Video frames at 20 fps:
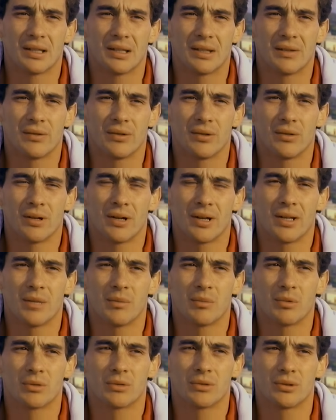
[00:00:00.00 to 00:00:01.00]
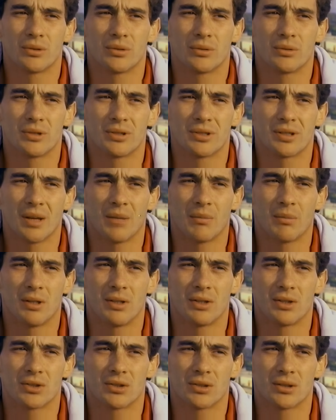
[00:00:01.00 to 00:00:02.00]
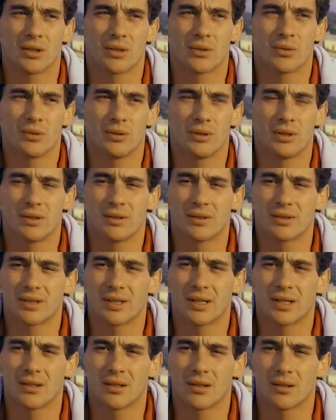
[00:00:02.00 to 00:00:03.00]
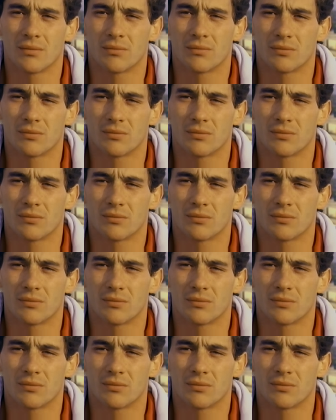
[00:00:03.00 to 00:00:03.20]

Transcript: if you are able to establish a good understanding